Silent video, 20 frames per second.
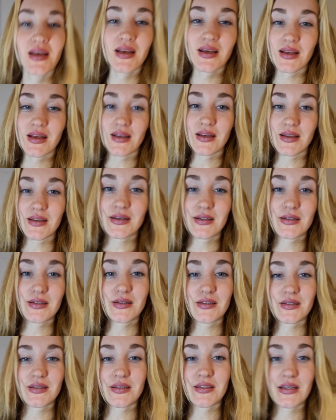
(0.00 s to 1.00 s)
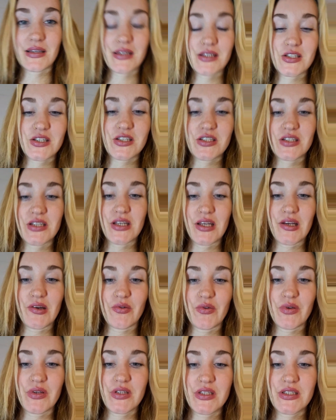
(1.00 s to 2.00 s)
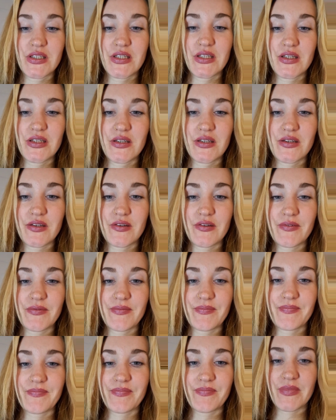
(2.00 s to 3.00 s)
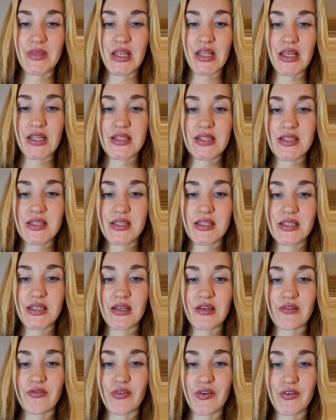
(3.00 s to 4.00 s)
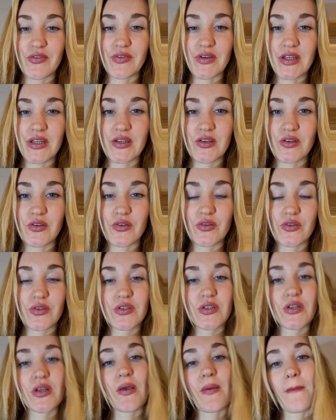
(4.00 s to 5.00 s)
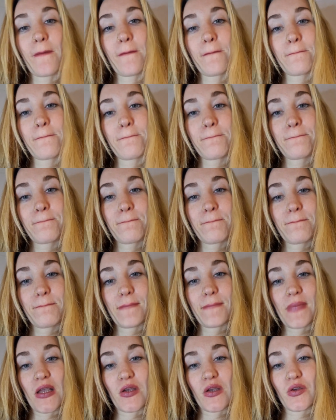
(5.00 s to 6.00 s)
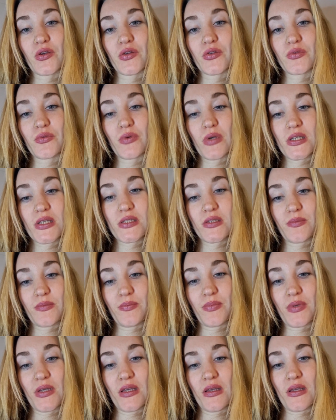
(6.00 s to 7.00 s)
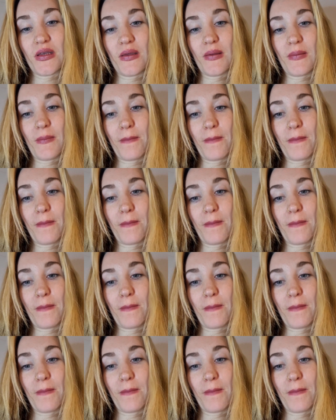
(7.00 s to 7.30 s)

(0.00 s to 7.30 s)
And share it here. Let's see if I find a good recipe.